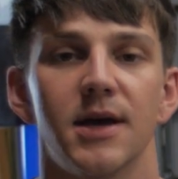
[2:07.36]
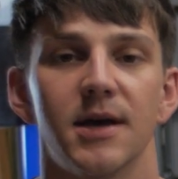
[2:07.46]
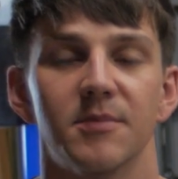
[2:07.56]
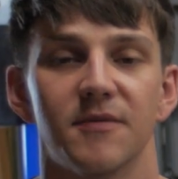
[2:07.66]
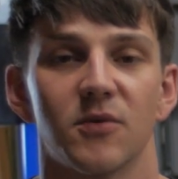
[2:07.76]

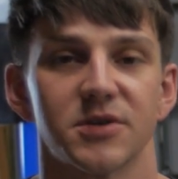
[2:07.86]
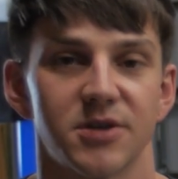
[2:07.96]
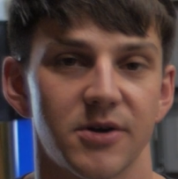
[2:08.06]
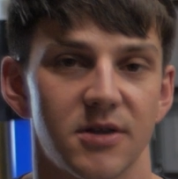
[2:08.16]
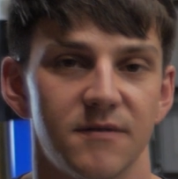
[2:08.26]
And before
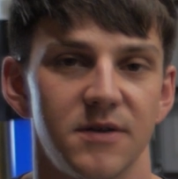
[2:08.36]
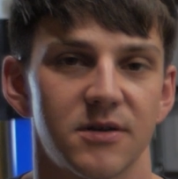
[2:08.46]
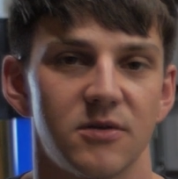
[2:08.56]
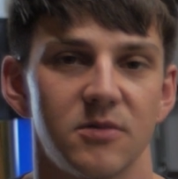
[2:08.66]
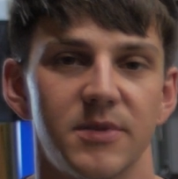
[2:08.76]
starting the
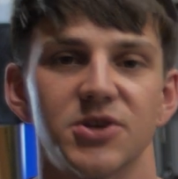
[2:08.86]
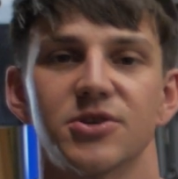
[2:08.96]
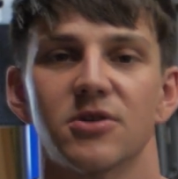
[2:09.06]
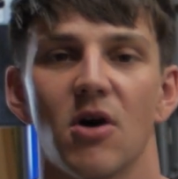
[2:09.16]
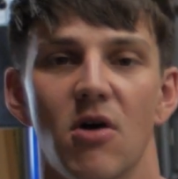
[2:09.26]
vehicle, make
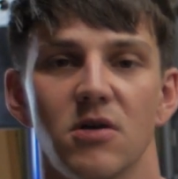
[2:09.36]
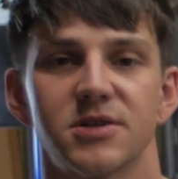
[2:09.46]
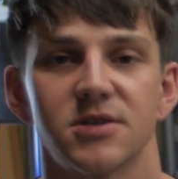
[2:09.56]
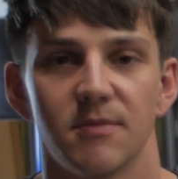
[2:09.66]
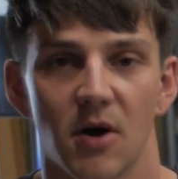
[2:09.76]
sure all sub